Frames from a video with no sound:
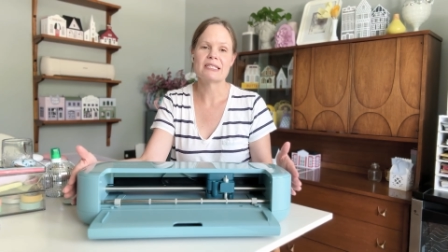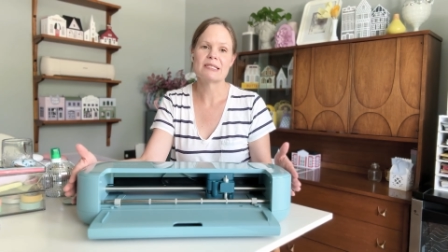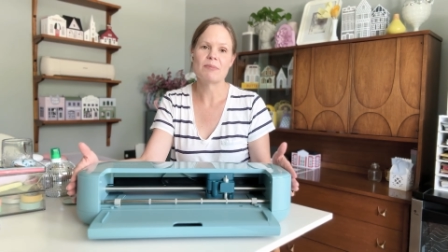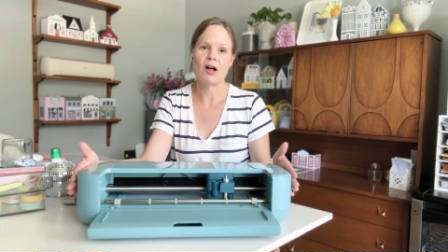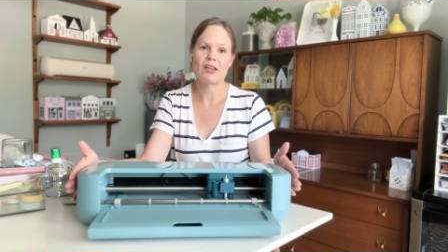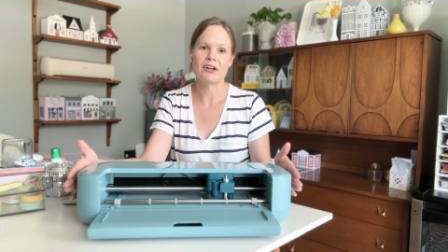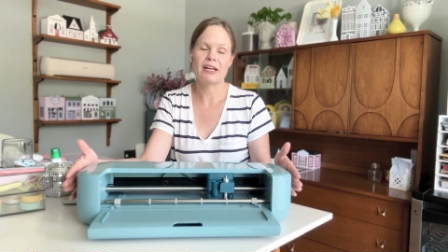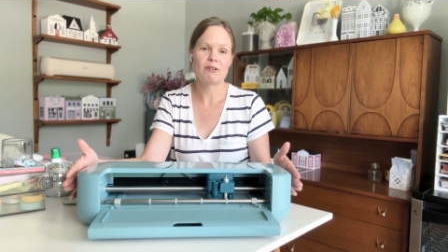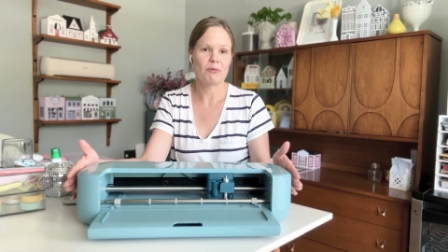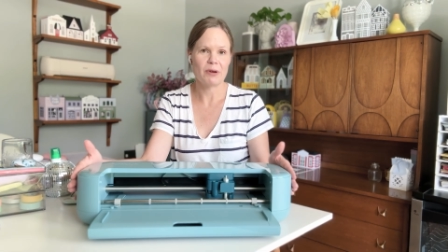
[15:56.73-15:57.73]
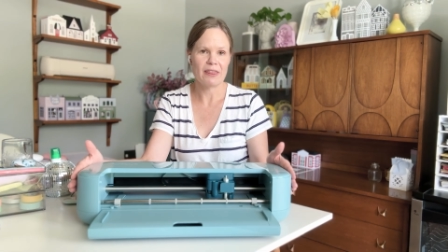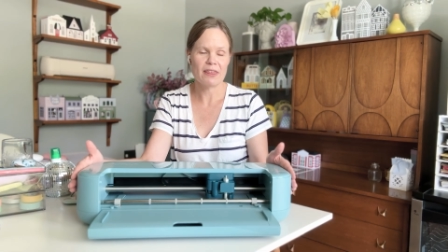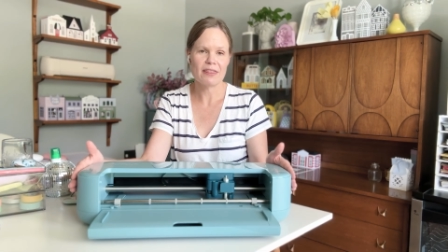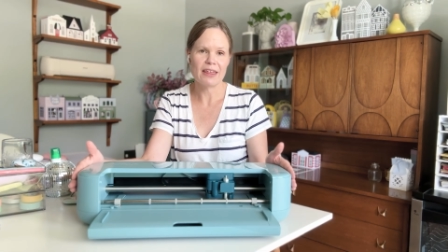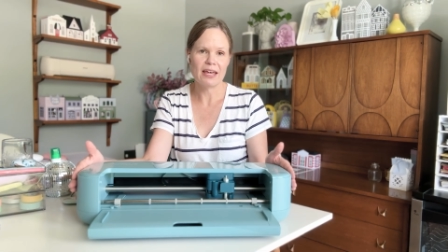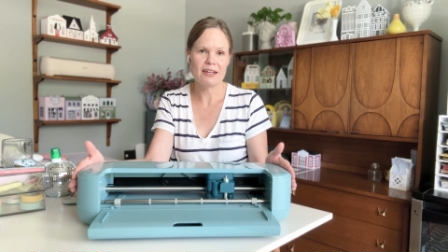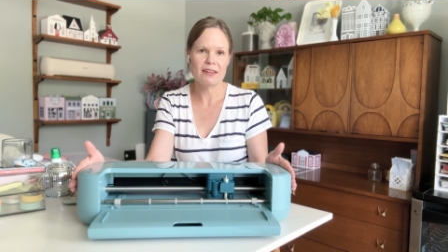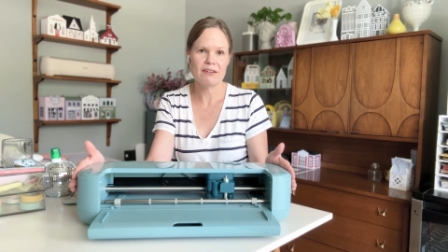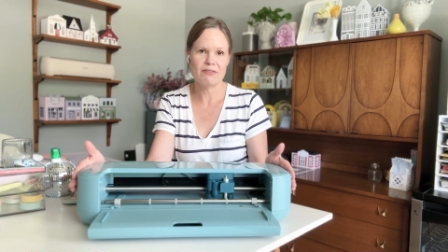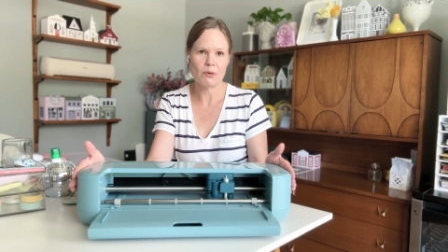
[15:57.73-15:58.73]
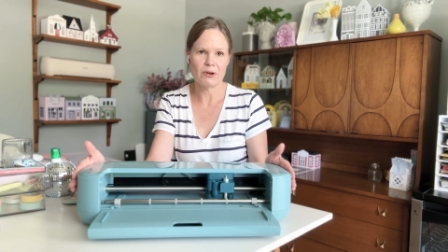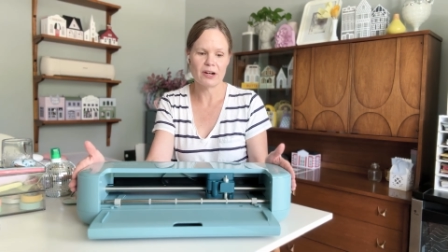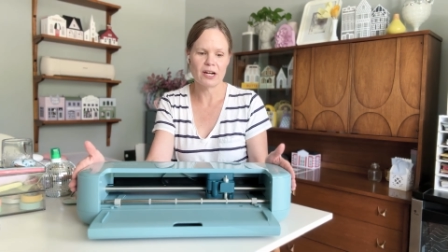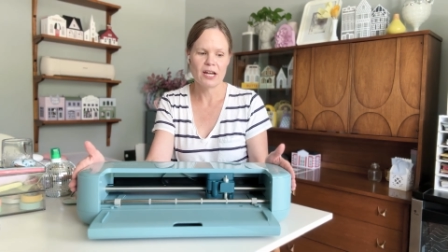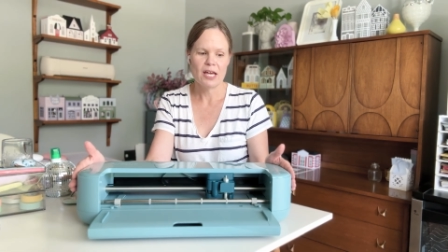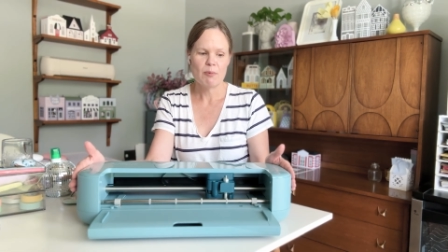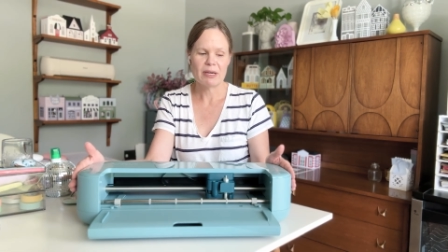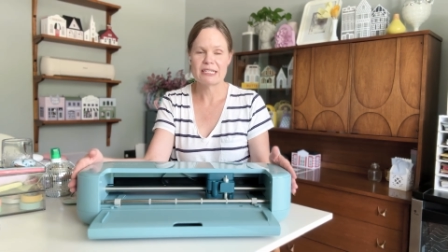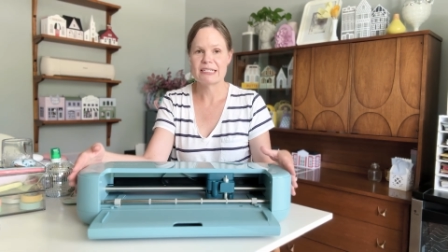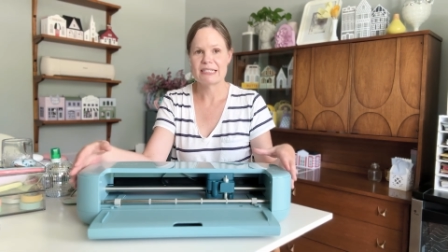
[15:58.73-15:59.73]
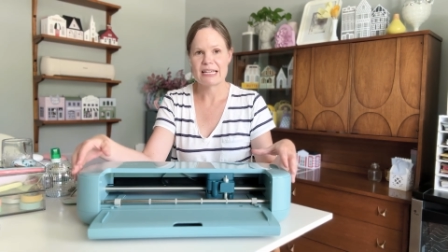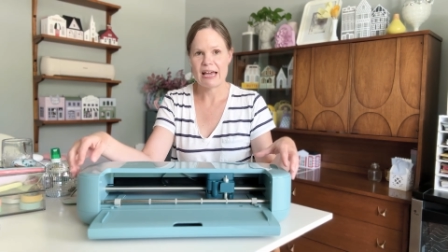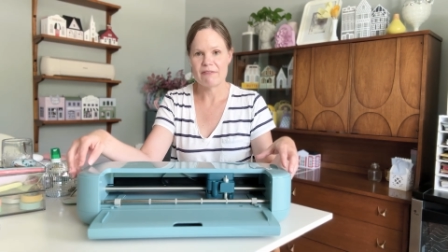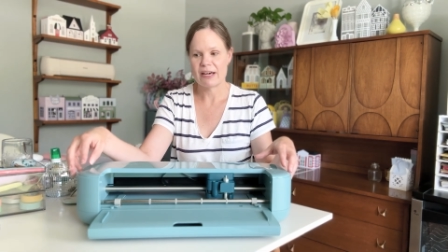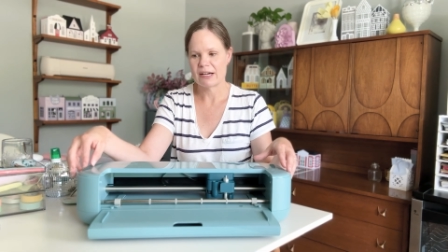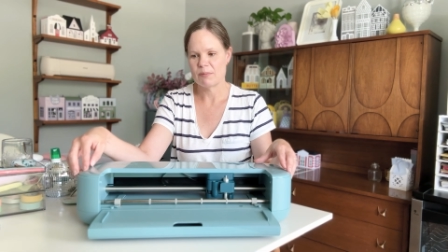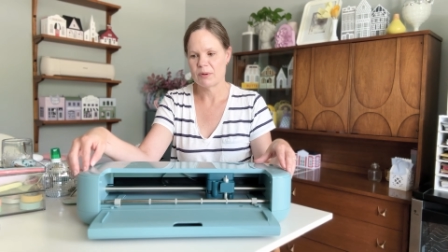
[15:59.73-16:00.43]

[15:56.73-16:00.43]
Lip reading: smaller in width than before because it doesn't have that cup